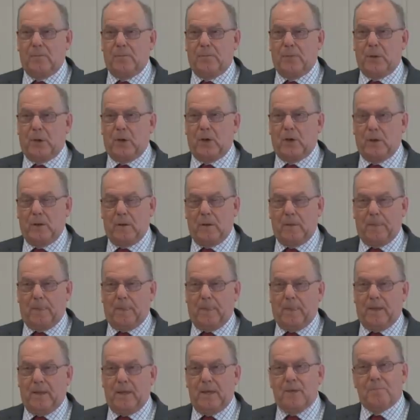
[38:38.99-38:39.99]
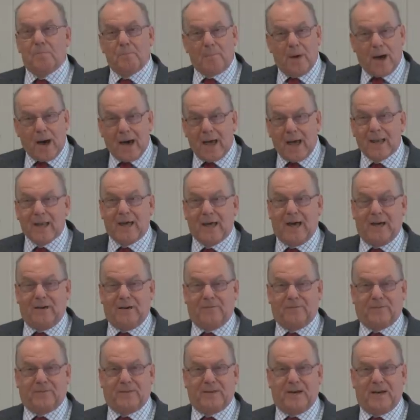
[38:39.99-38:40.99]
But in my
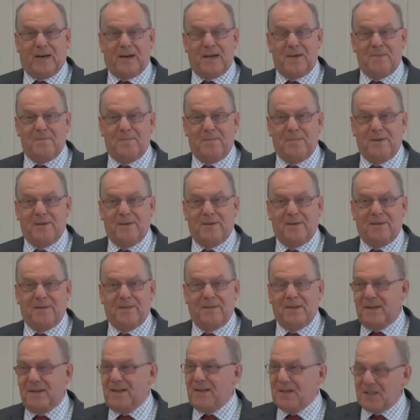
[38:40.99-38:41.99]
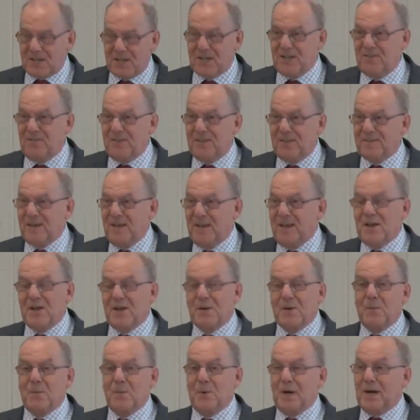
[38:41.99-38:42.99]
lifetime, the nation is,
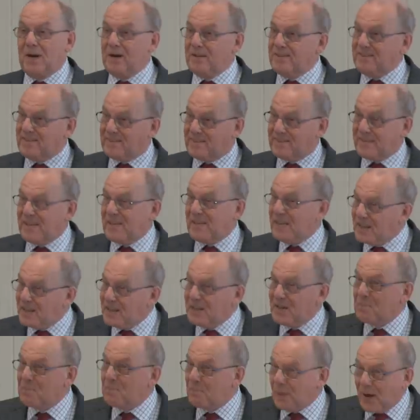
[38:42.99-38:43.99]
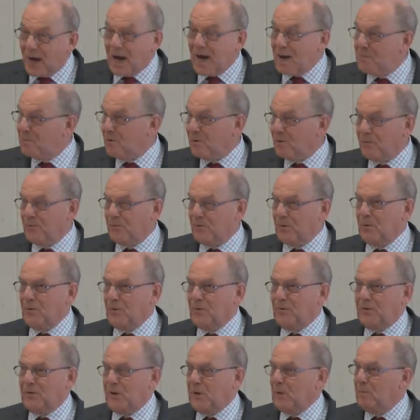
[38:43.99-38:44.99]
we're seeing the Bible
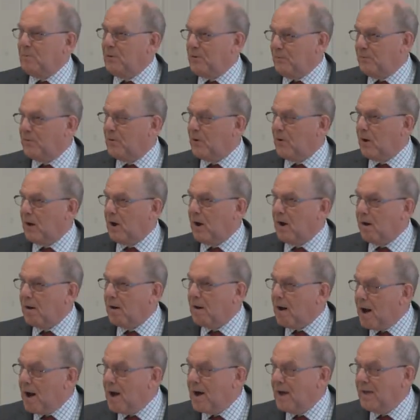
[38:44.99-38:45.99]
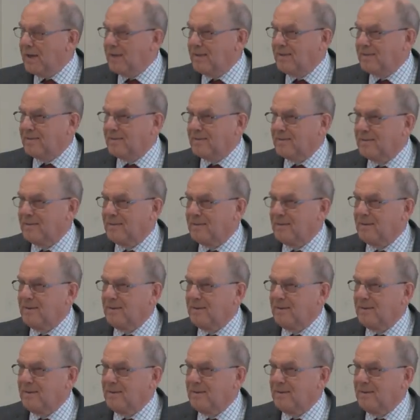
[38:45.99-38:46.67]
fulfilled before our eyes. Yes.